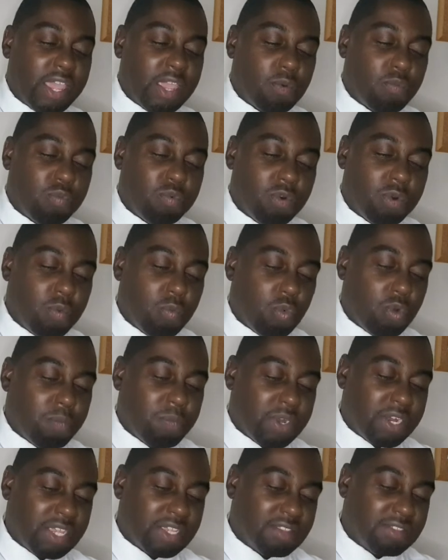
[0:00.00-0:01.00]
a
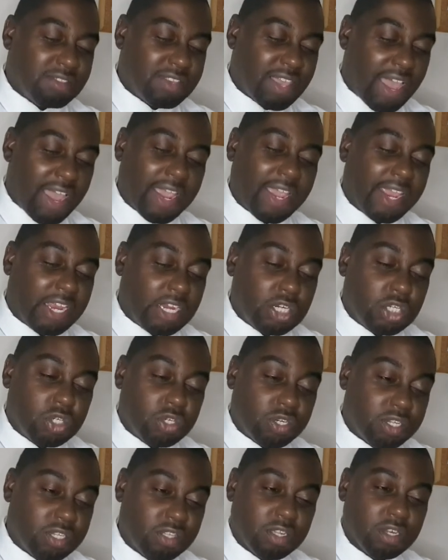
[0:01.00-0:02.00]
woman is that
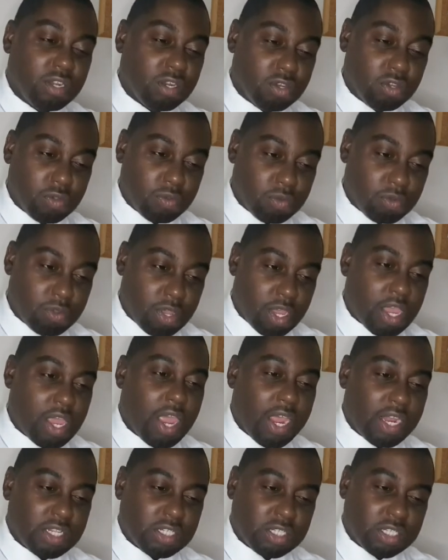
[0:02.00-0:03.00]
interested in you,
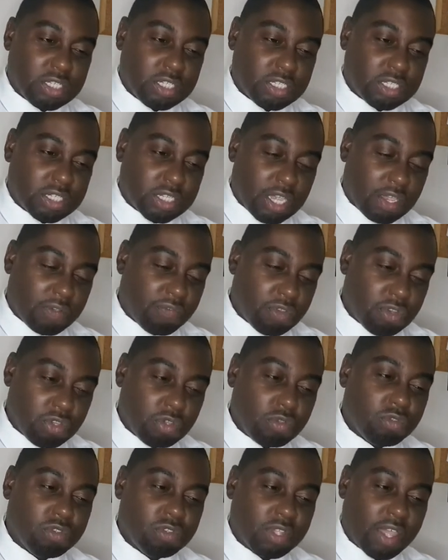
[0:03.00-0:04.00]
and she's giving
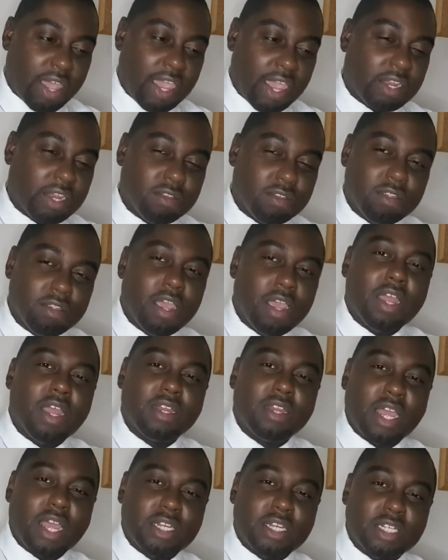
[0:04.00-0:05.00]
you signs
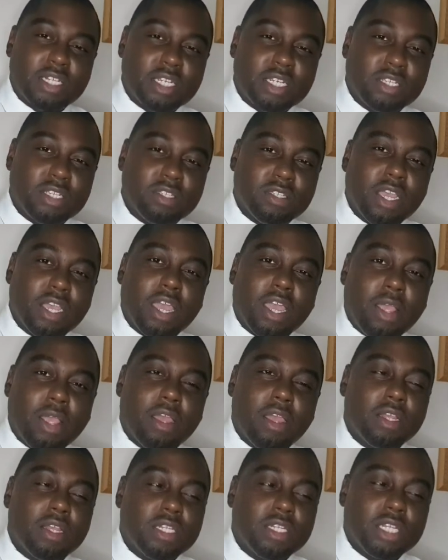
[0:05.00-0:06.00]
that she's
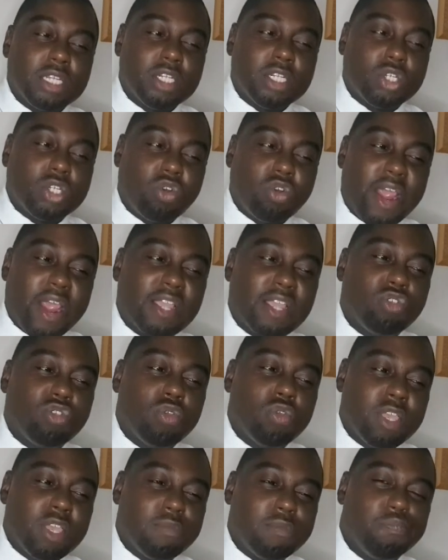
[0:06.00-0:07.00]
trying
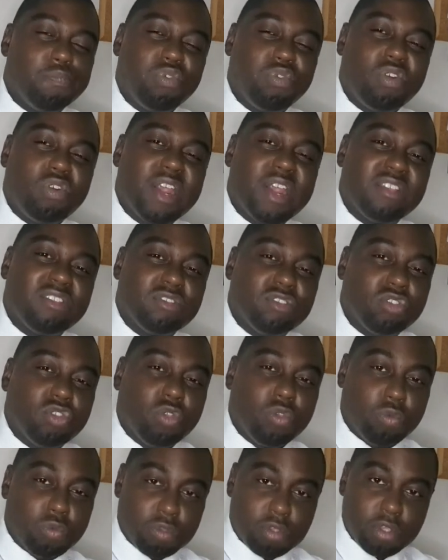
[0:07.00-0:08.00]
to impress
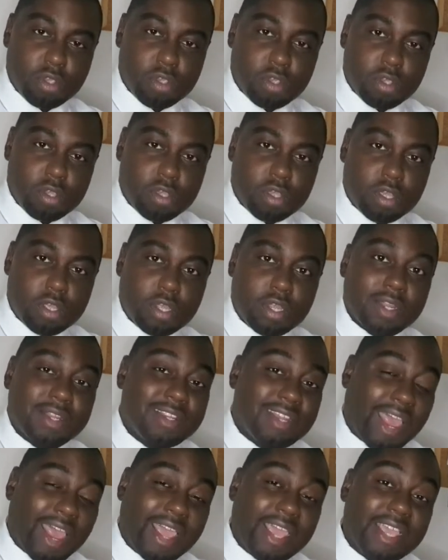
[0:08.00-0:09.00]
you,
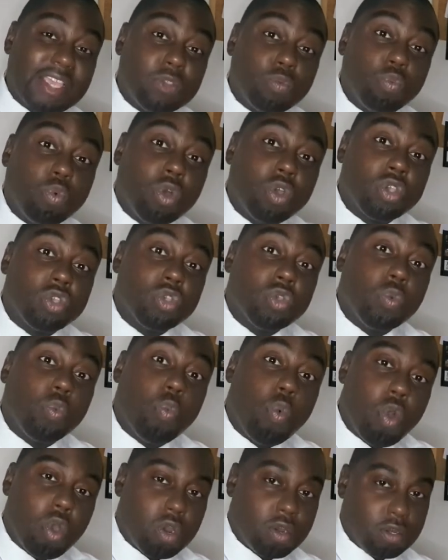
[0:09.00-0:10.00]
that is what you
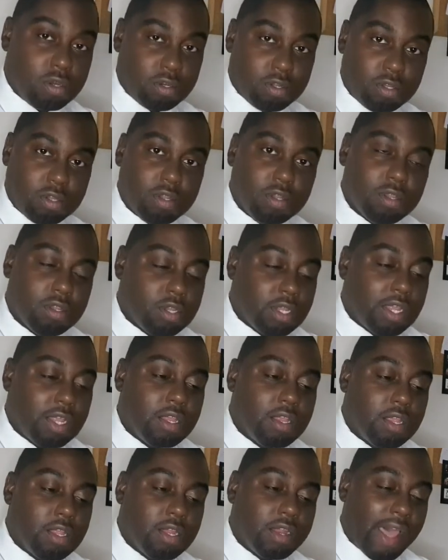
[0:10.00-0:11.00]
want.
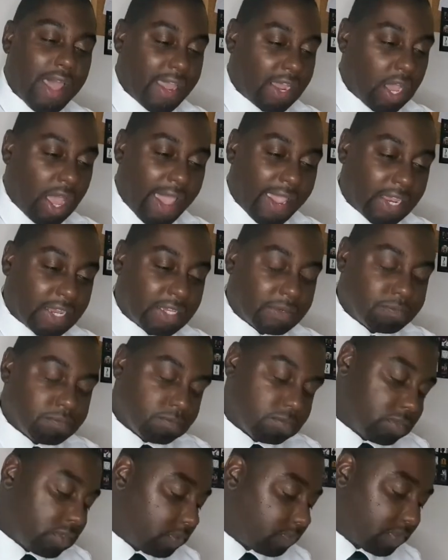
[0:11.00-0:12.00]
Like, I...
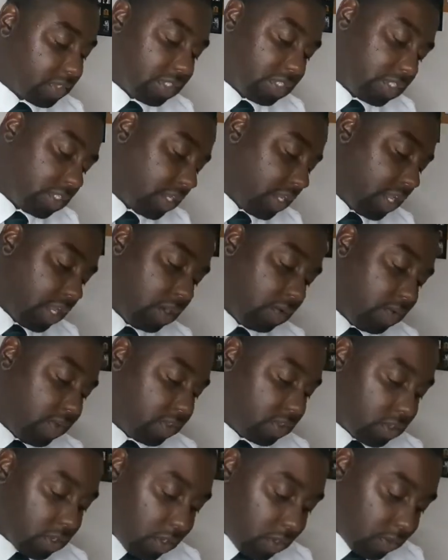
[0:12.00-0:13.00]
Anyway,
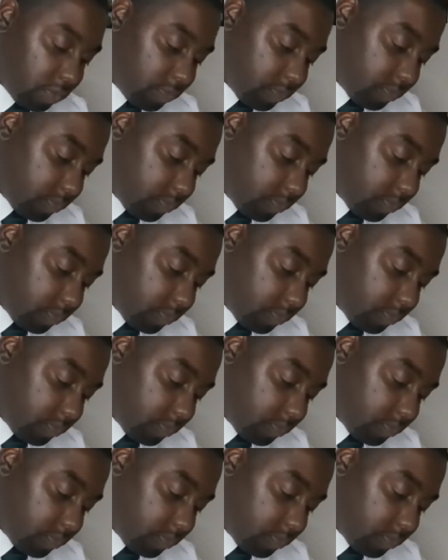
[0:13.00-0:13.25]
let's go.